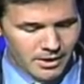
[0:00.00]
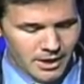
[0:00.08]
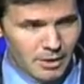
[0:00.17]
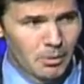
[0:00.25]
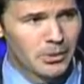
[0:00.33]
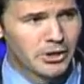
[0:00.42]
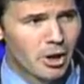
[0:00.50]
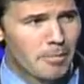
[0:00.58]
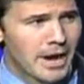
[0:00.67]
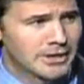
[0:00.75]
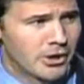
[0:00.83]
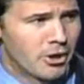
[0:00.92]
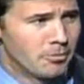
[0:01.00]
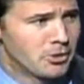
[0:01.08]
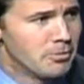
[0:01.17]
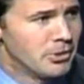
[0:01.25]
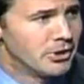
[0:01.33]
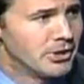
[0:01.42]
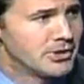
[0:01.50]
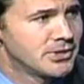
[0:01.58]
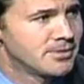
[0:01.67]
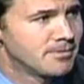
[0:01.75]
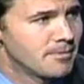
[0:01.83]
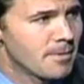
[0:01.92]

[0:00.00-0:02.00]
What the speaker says: And when we go back to our home communities,